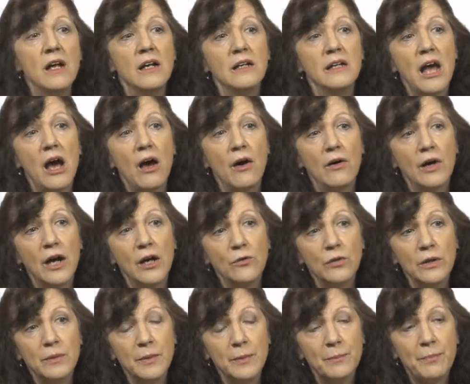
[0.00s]
Now,
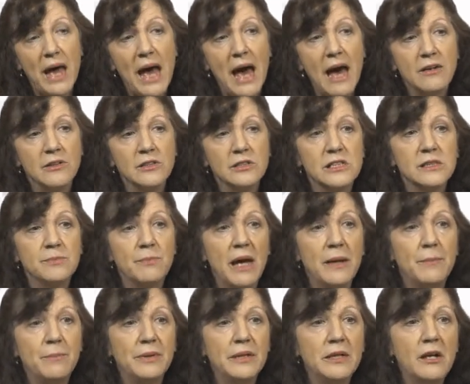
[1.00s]
agreement patterns
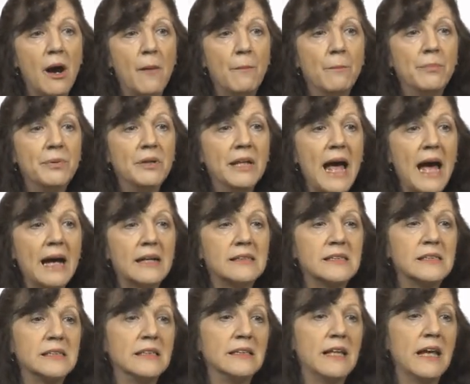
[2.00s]
might be
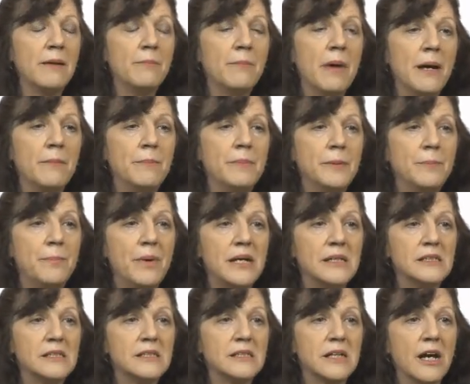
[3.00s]
complex and they might be
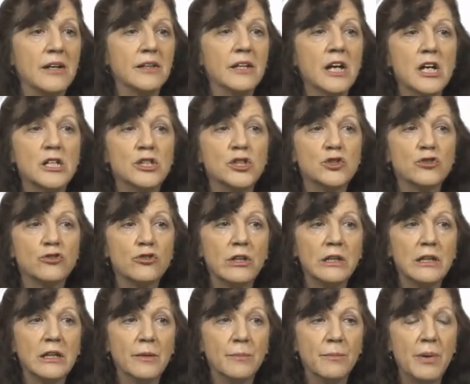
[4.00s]
based on
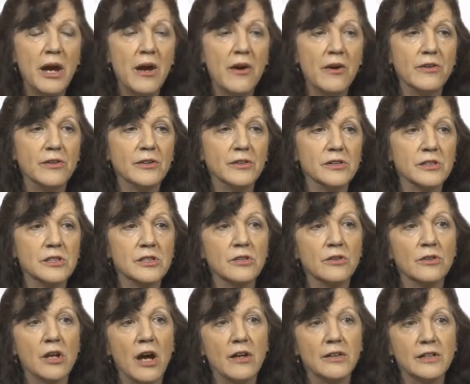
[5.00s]
string comparators, so
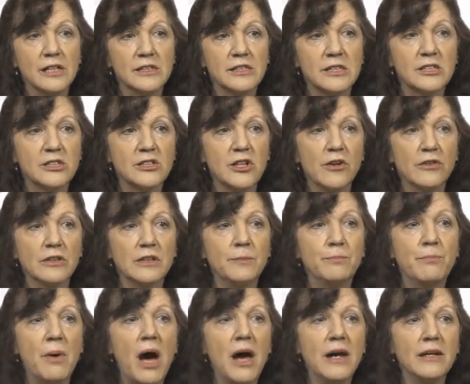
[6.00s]
not necessarily
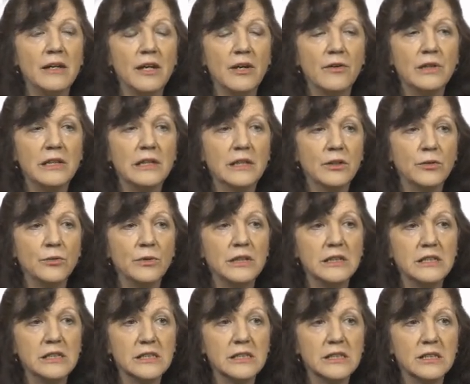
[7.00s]
binary agree
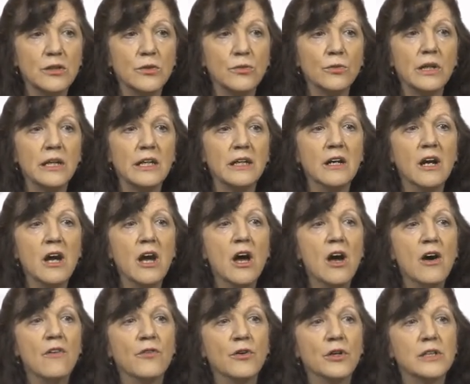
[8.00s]
disagree.
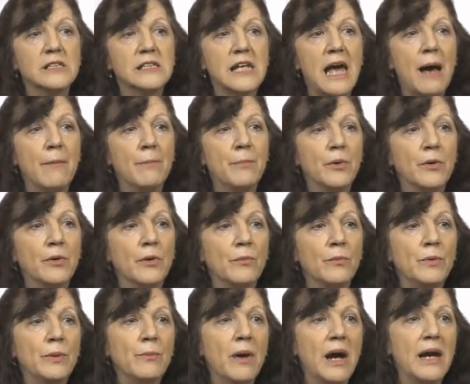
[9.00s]
For example,
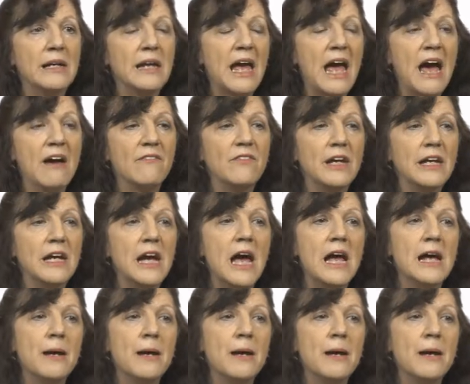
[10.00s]
we might have a